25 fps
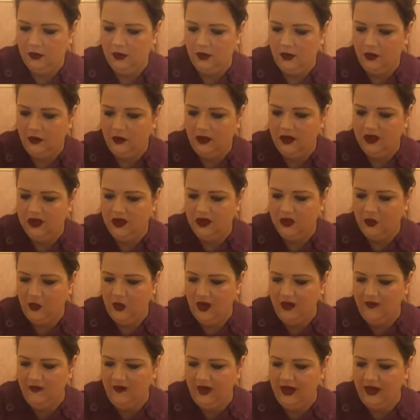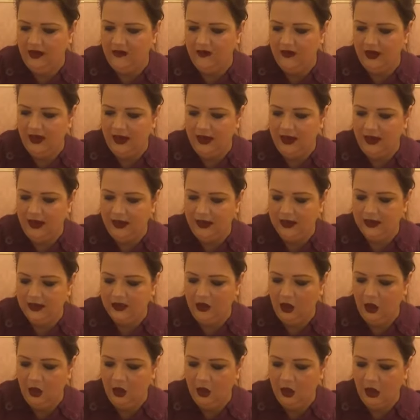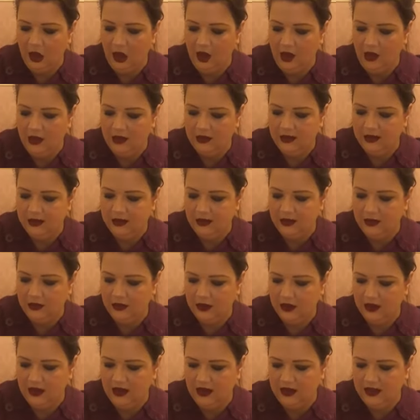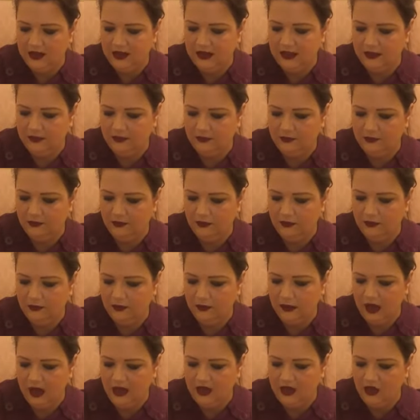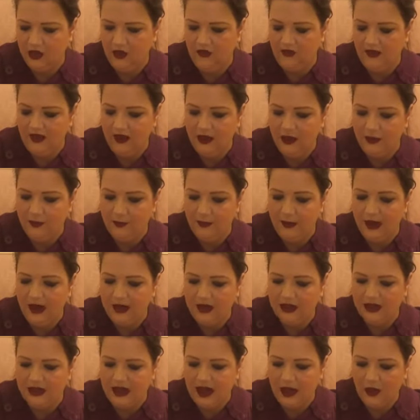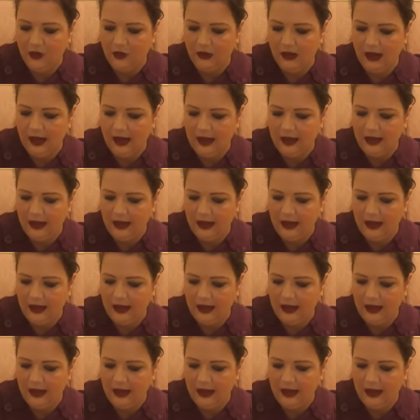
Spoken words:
Right, so it's quite velvety. It's not a gloss. So it is. I don't know if it'll matte down like.